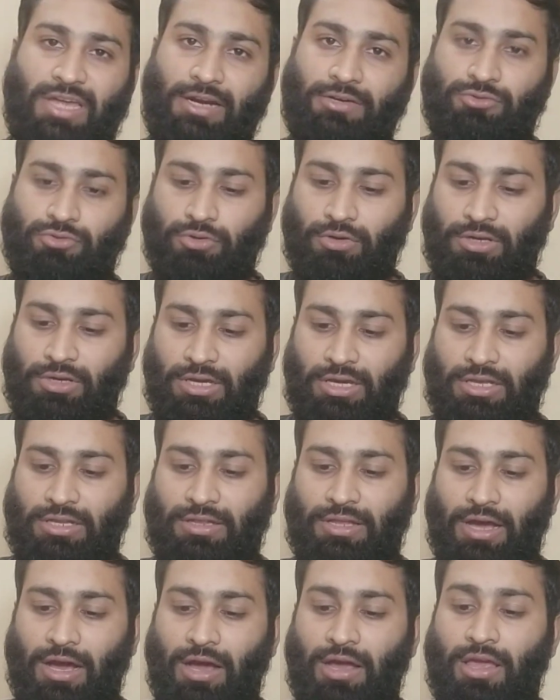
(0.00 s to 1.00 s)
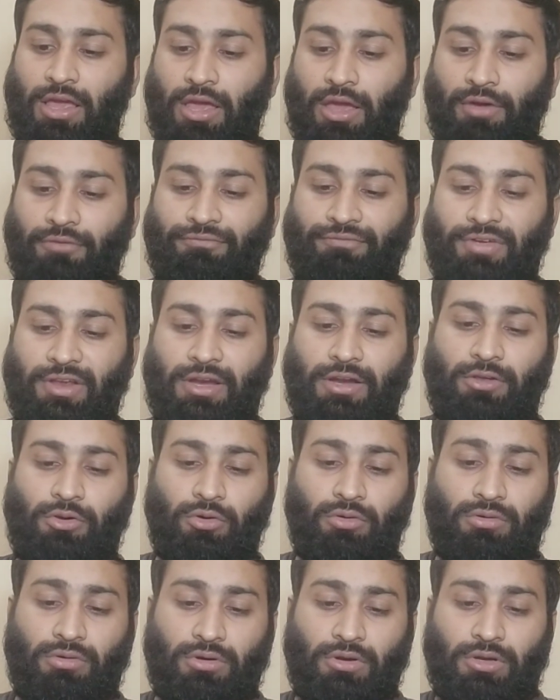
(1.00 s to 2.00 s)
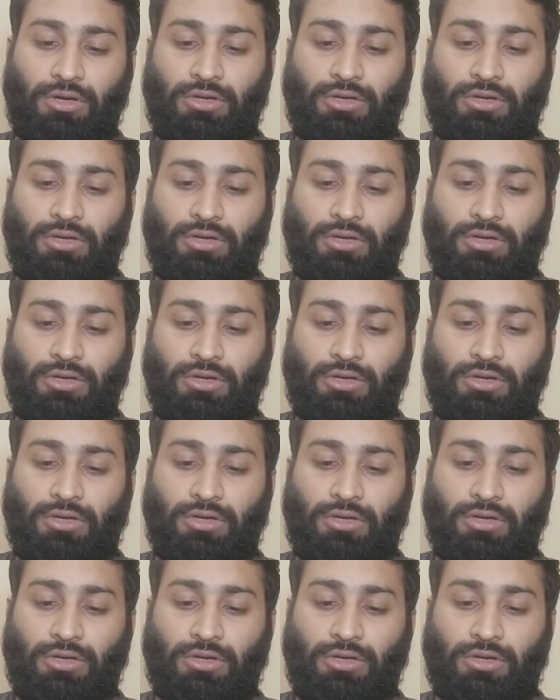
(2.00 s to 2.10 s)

they are showing in the video.